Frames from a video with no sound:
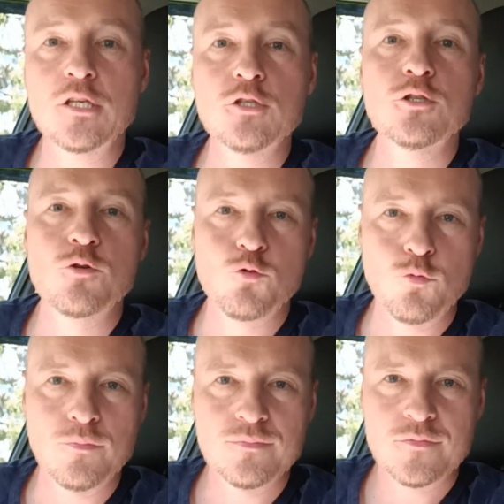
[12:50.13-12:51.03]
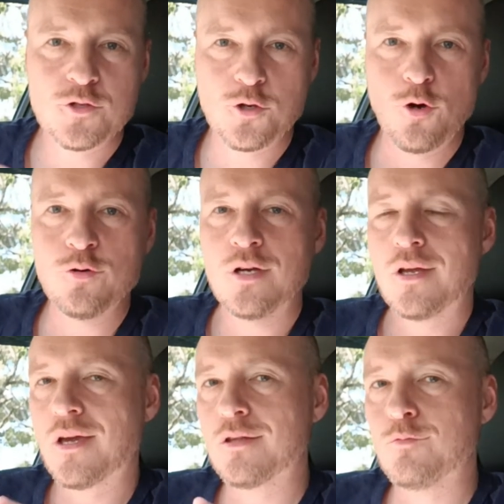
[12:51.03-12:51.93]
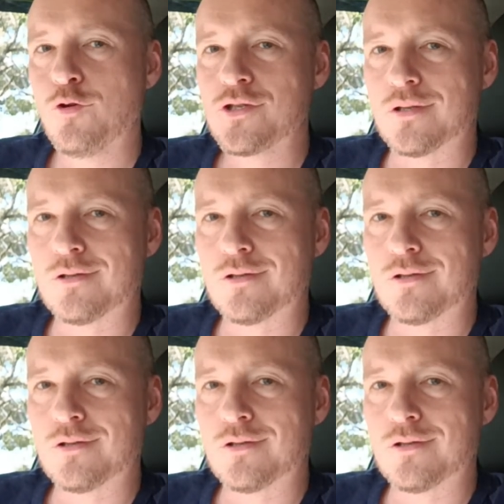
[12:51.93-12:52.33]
in the Room show and watch it.